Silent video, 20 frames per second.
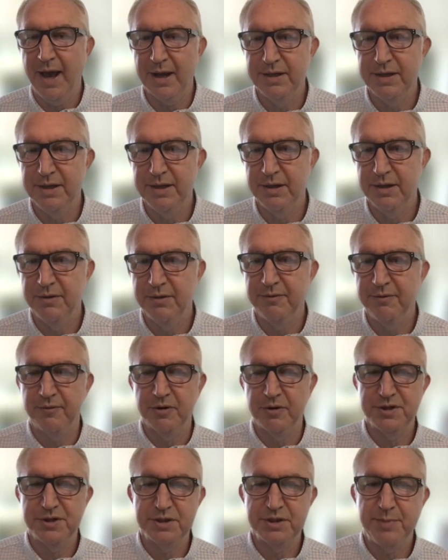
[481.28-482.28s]
active
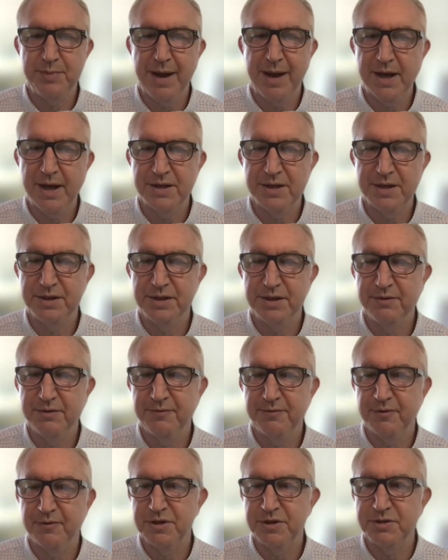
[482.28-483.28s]
versus
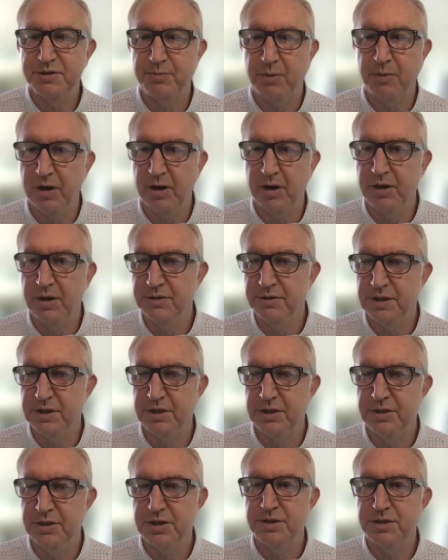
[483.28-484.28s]
passive versus barcode
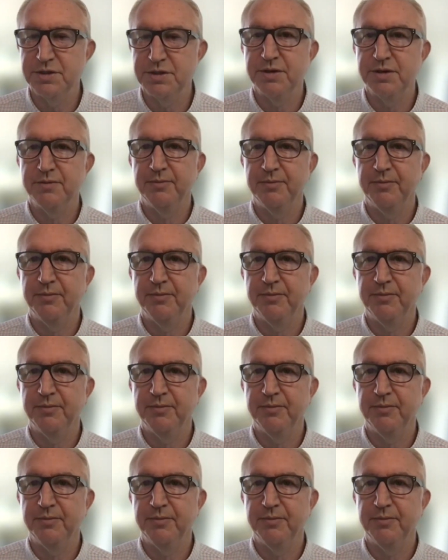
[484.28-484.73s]
solutions.